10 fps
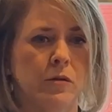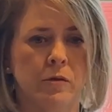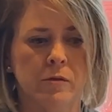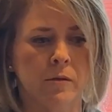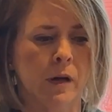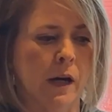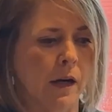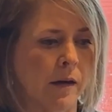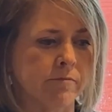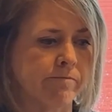you
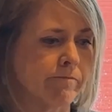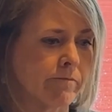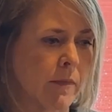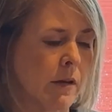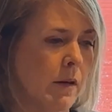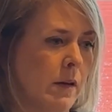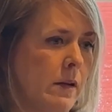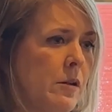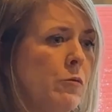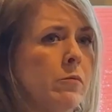
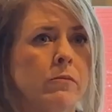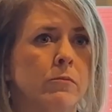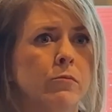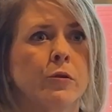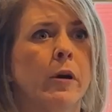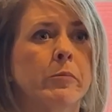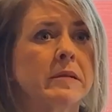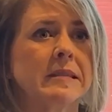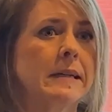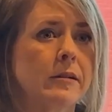grew
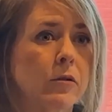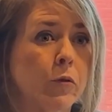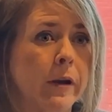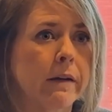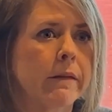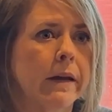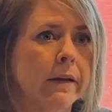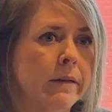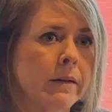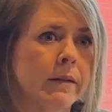up listening to Loretta
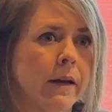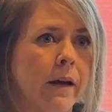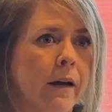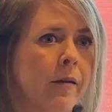Lynn.